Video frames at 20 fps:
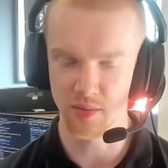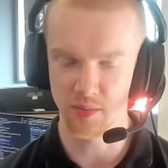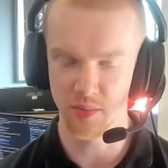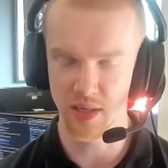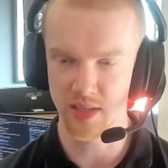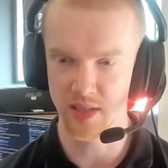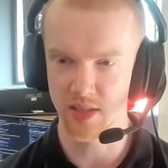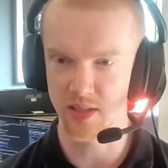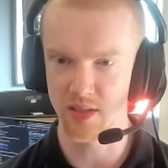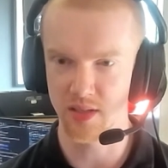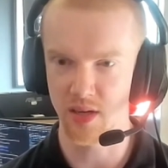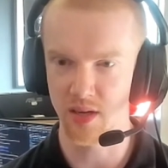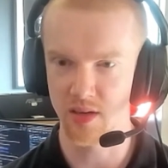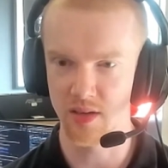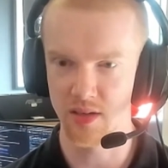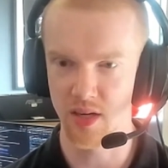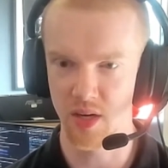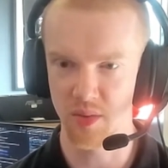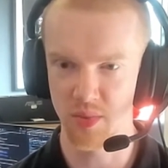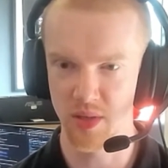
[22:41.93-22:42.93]
pieces
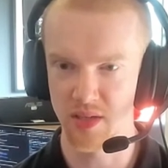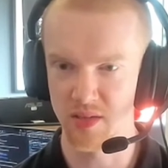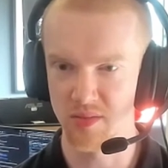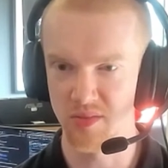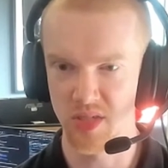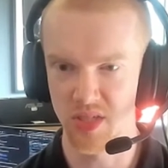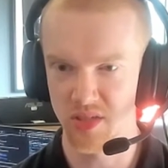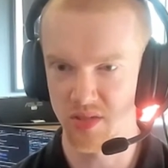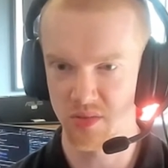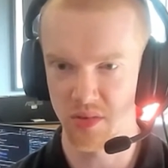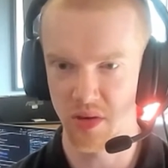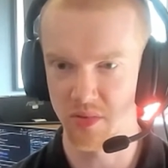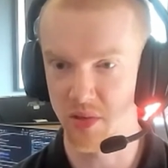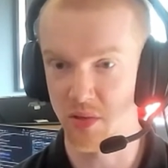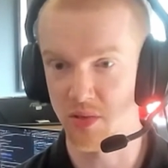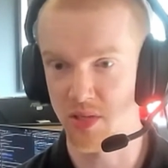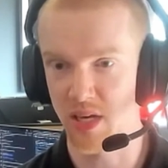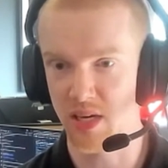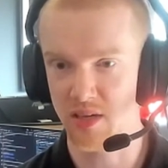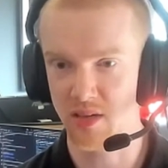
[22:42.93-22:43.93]
turned up in just a few
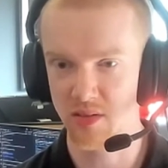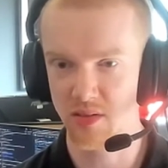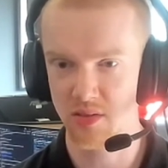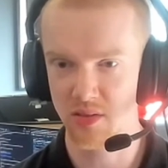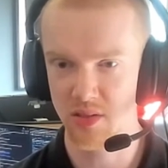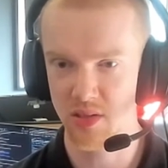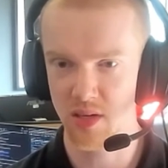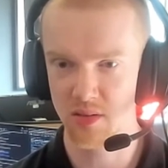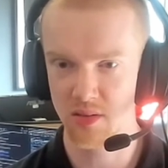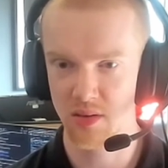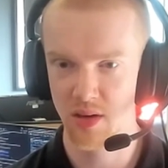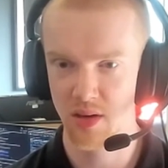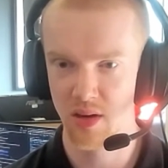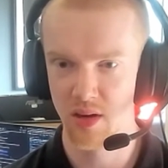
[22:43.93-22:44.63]
seconds or so,